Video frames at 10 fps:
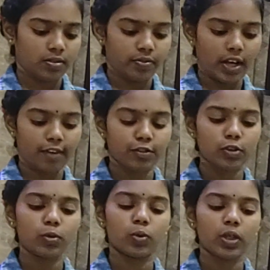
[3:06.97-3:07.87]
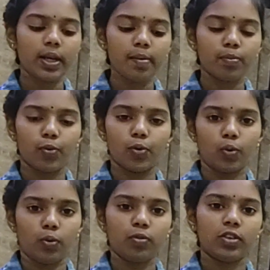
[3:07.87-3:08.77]
We have to only
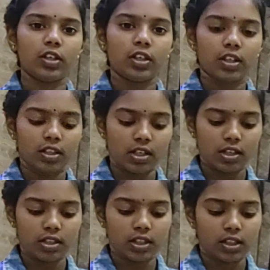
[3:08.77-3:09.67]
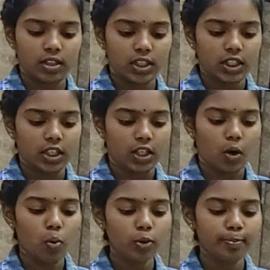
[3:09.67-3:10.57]
move the
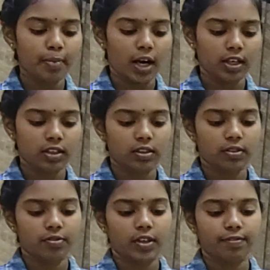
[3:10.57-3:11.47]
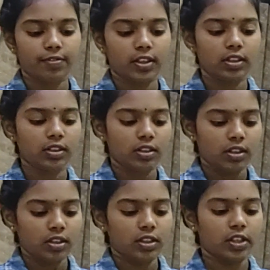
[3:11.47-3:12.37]
down part when we
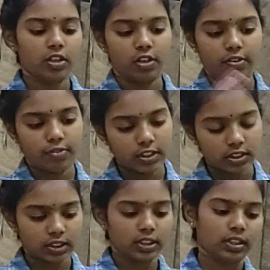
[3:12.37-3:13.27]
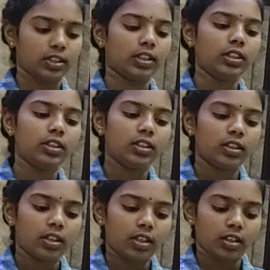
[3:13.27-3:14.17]
are reversing the
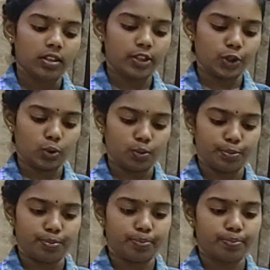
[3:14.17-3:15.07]
cube.